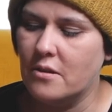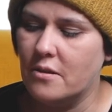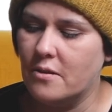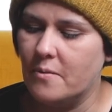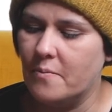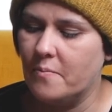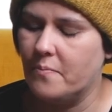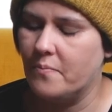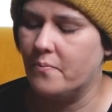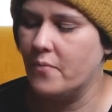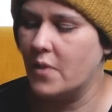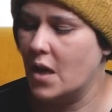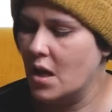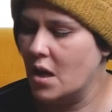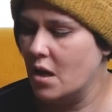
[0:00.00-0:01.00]
um,
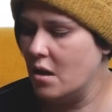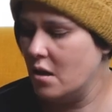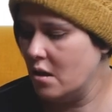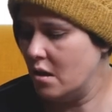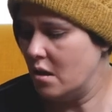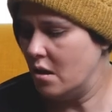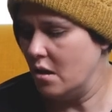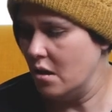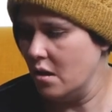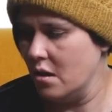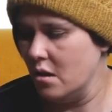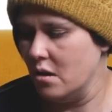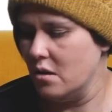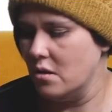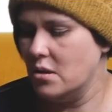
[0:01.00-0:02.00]

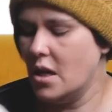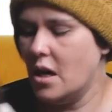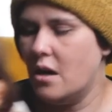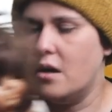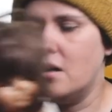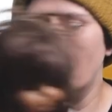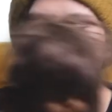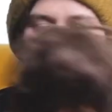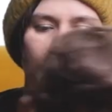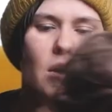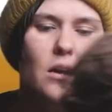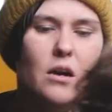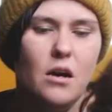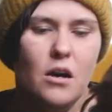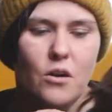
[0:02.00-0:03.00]
yeah
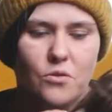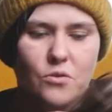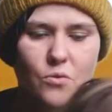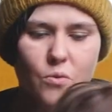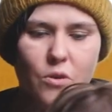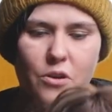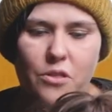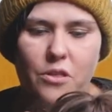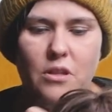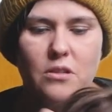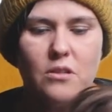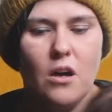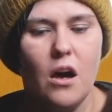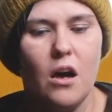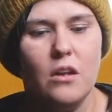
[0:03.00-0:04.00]
how to work
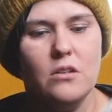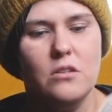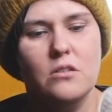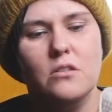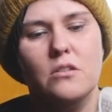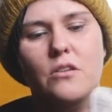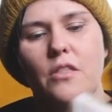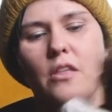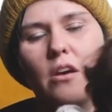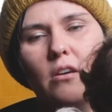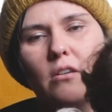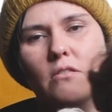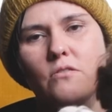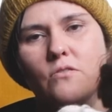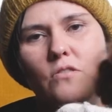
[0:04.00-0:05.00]
this color
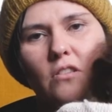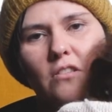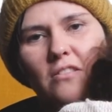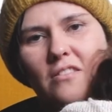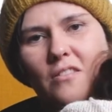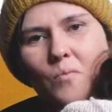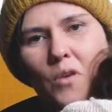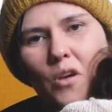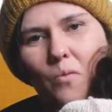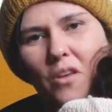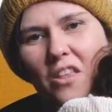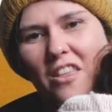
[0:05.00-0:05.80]
there you can see maybe